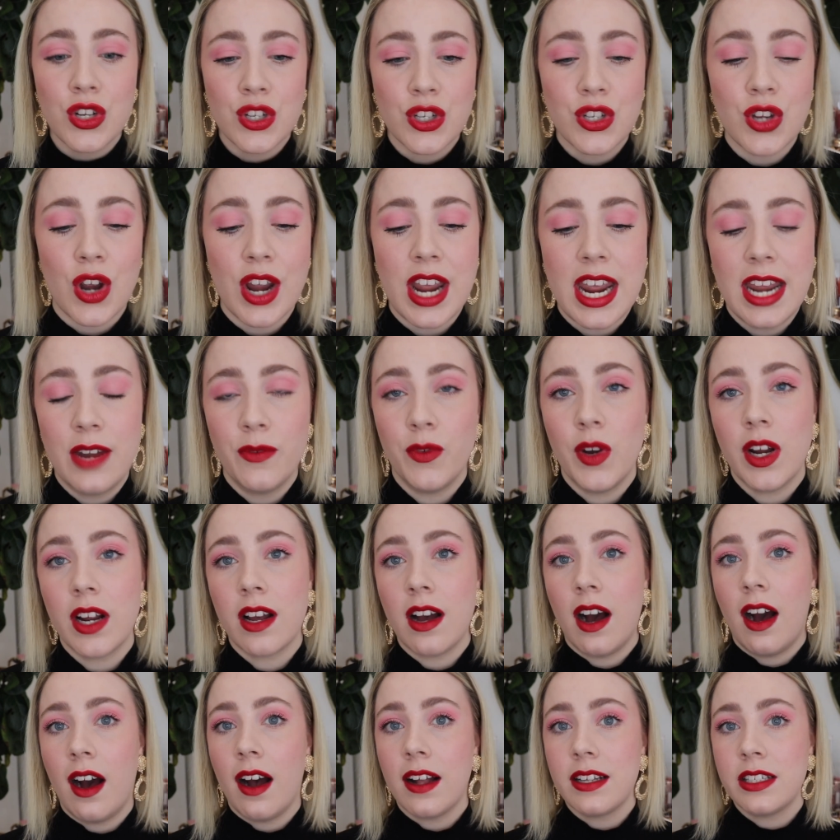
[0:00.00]
So in
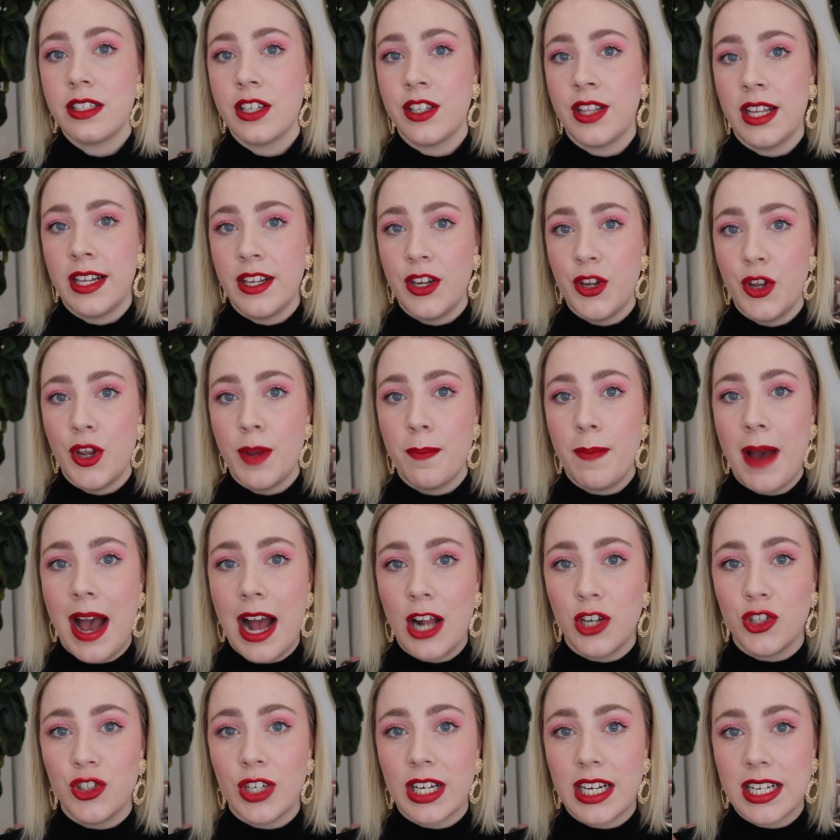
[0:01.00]
regards to the new
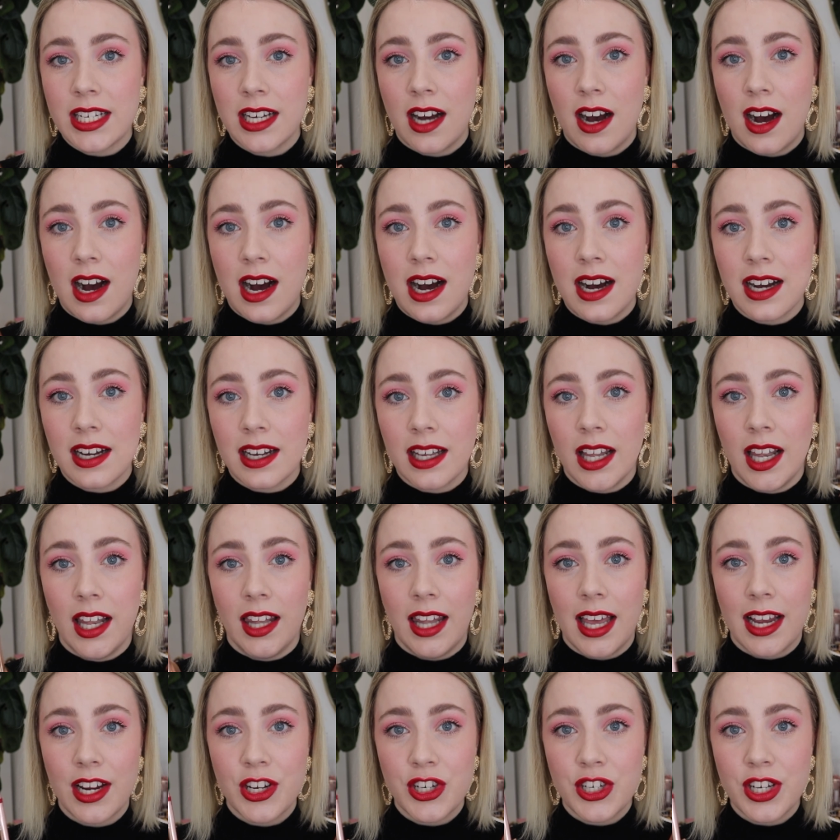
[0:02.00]
Patrick Ta
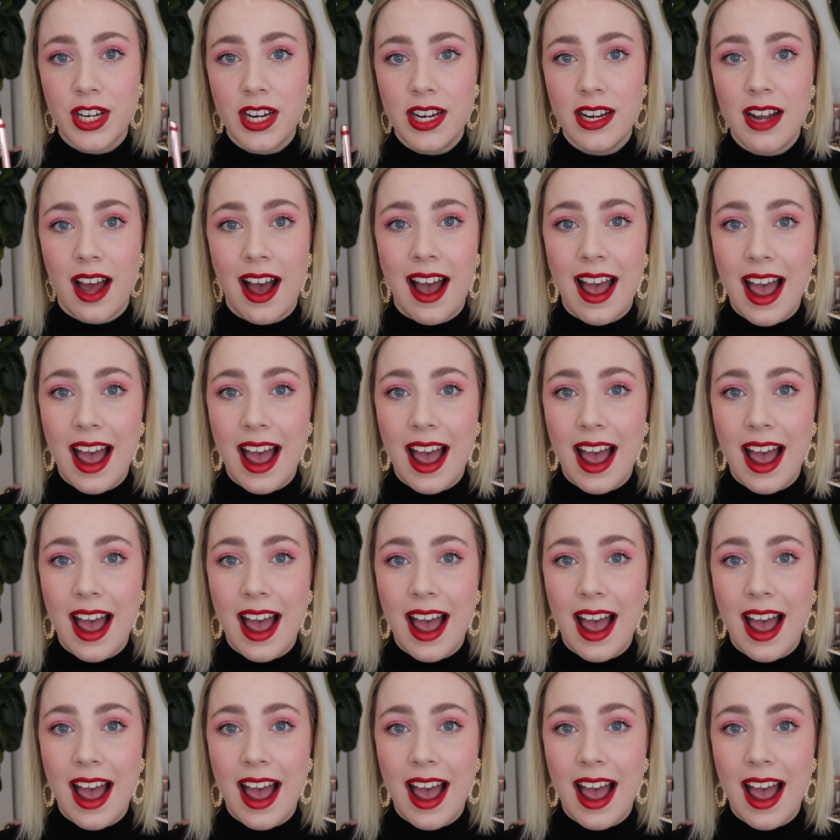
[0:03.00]
collection,